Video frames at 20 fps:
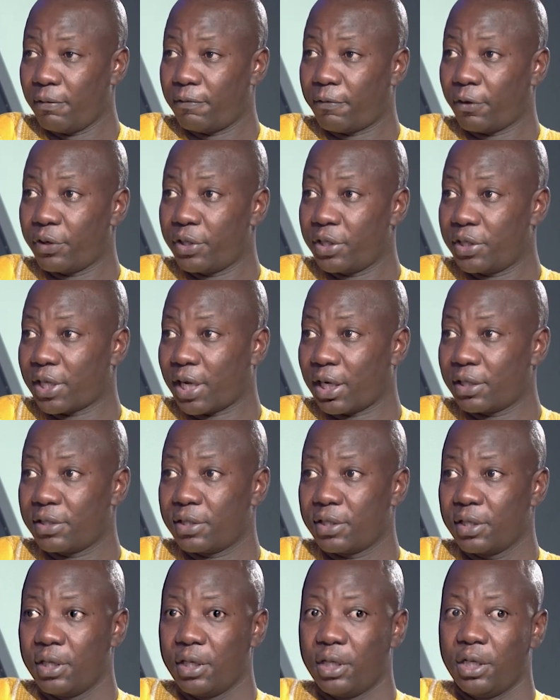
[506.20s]
For
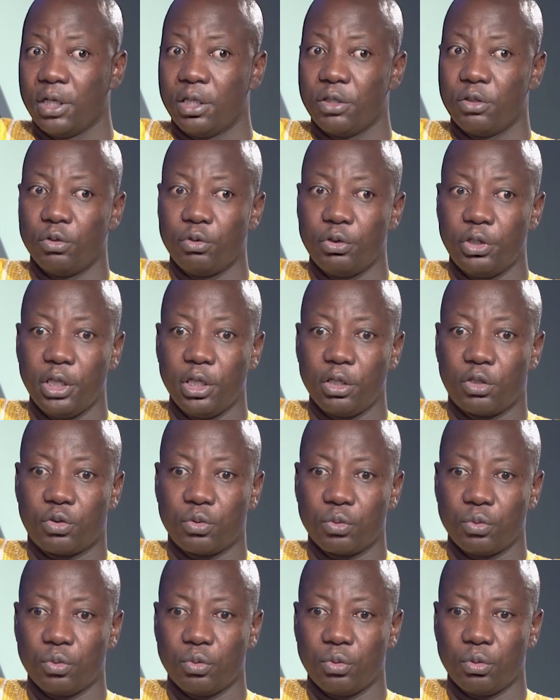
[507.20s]
instance, you need
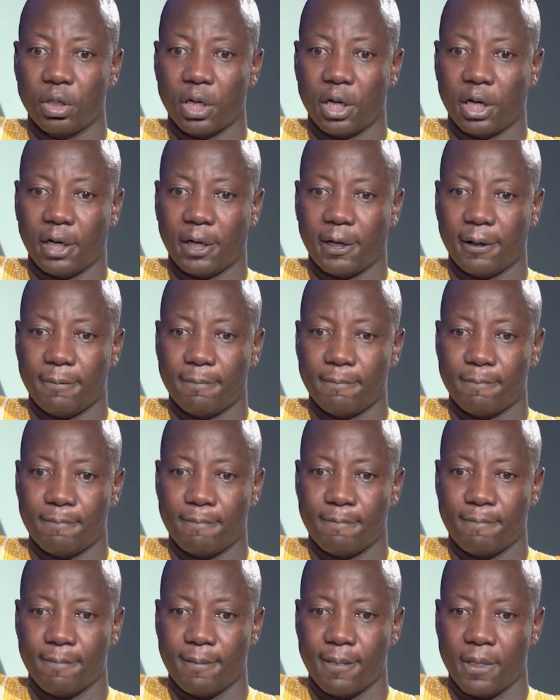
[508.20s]
to
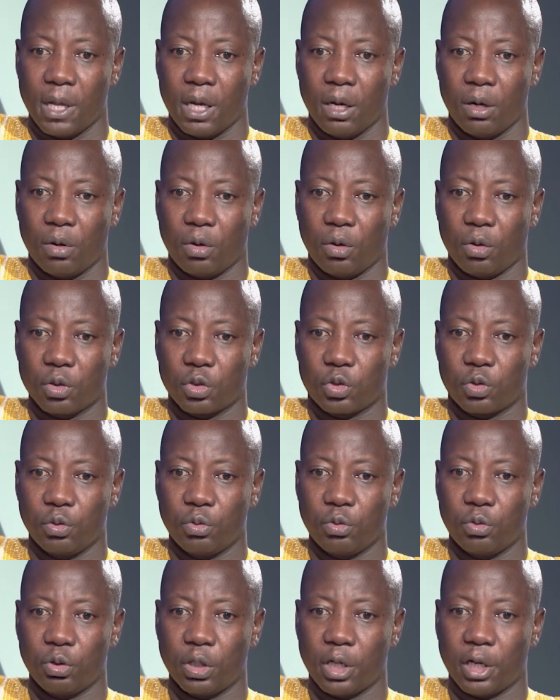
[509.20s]

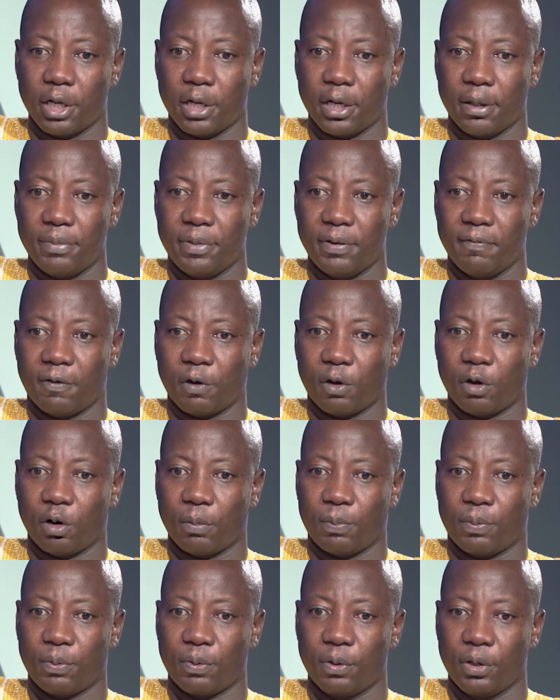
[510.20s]
also
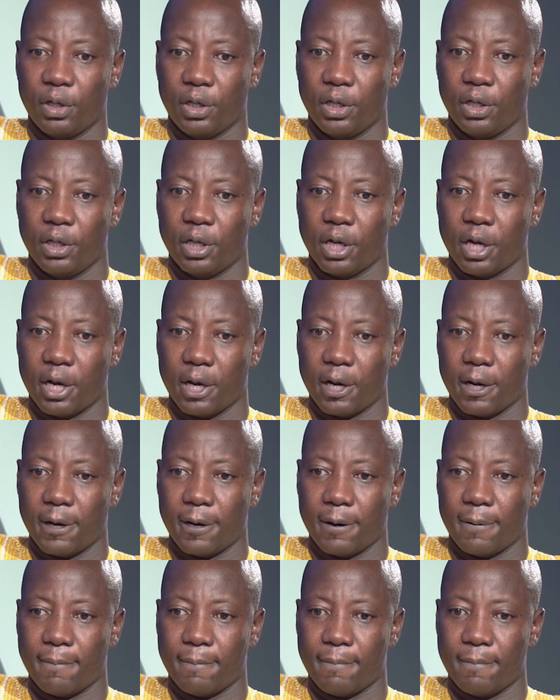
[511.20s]
develop
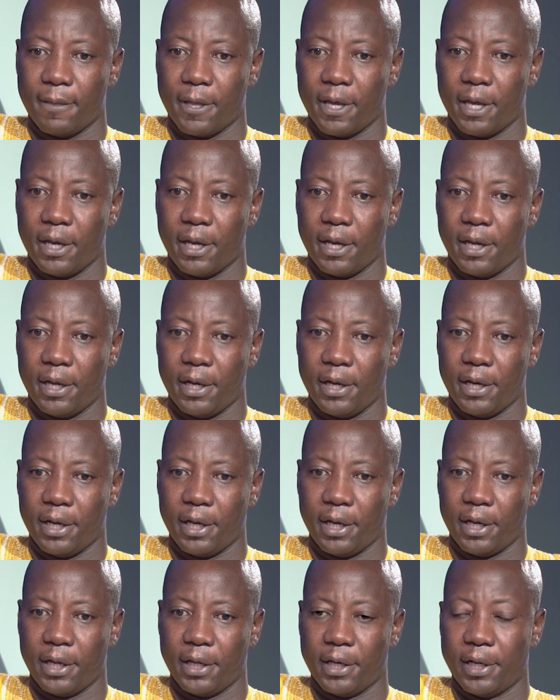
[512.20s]

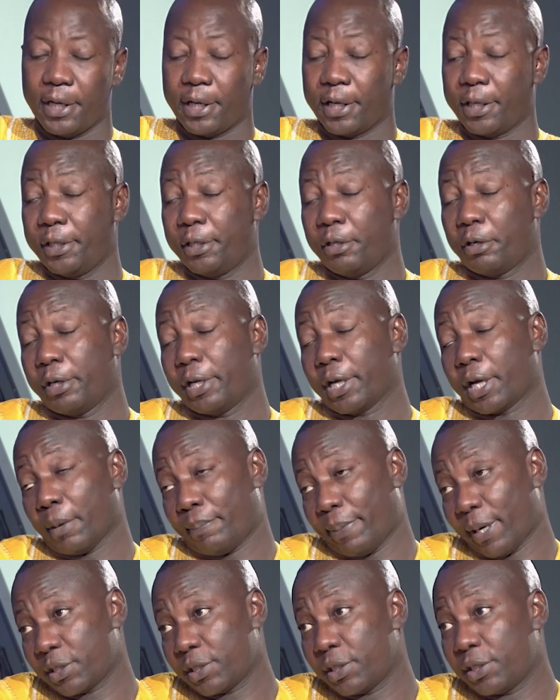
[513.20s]
the
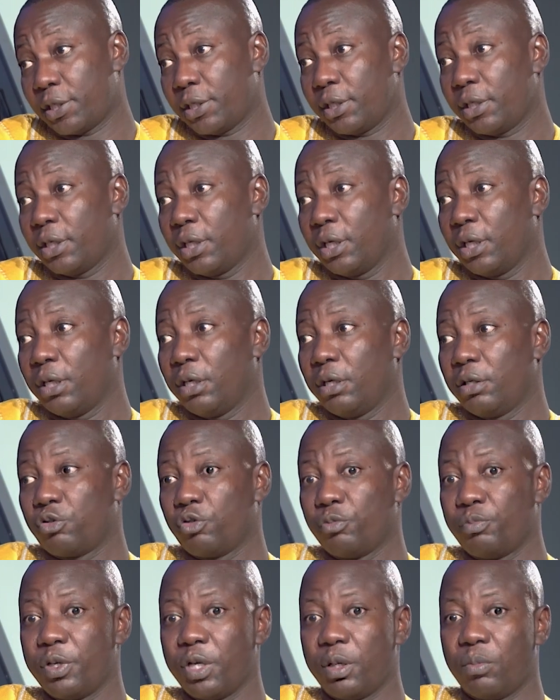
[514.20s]
capacity
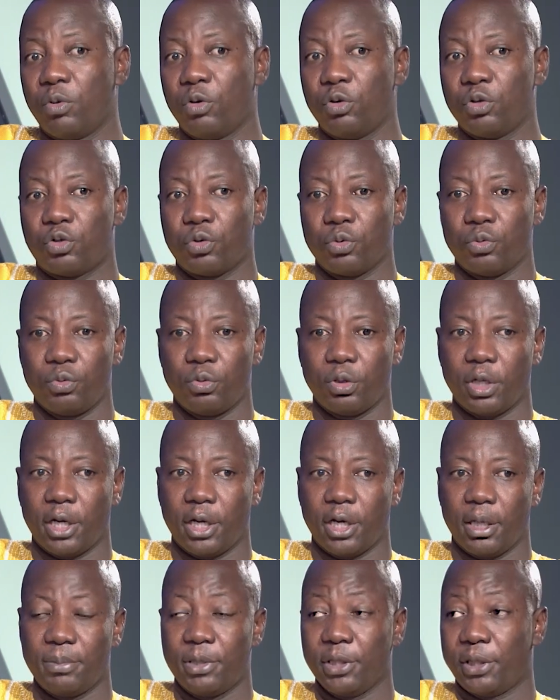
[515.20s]
to be able to
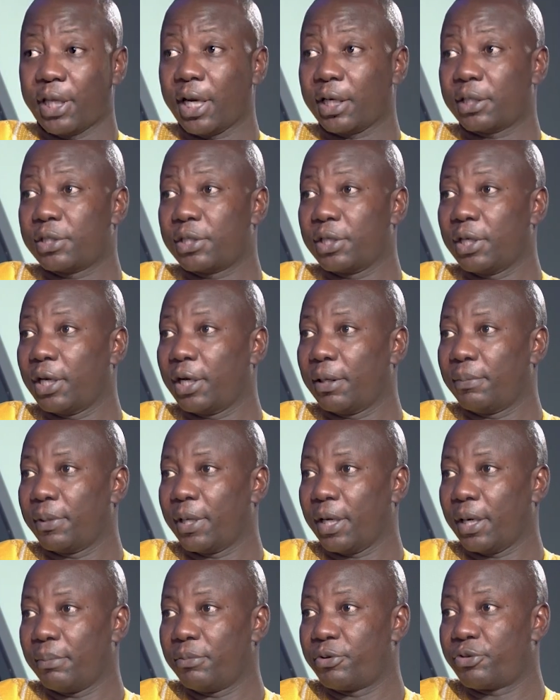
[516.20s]
detect
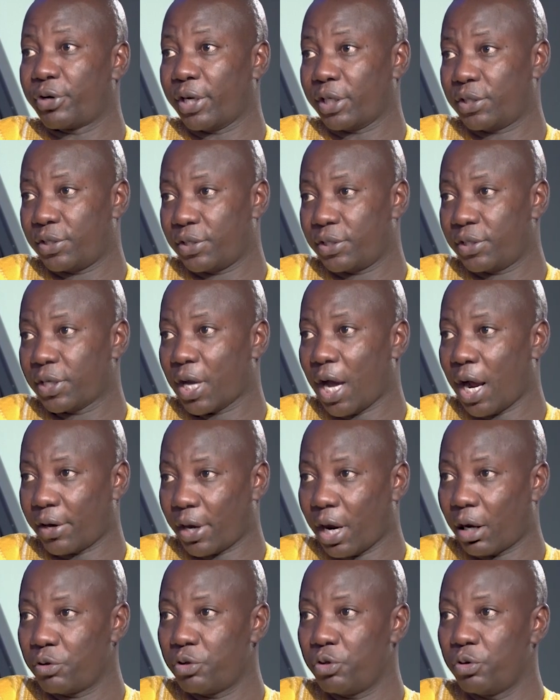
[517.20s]
threats
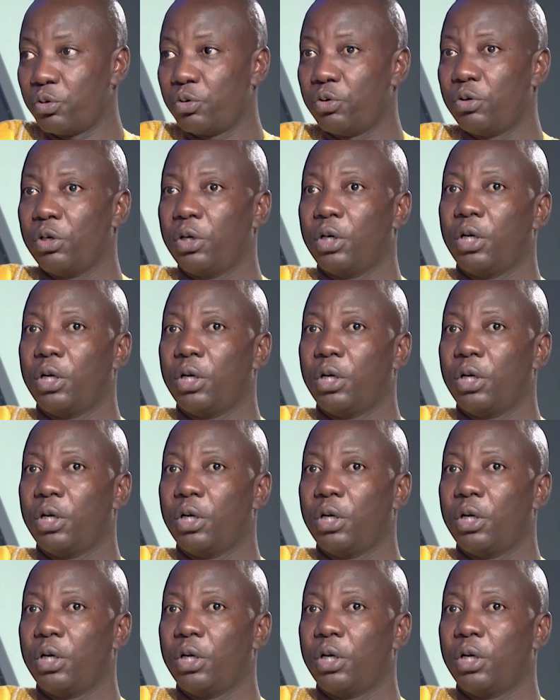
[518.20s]
around you.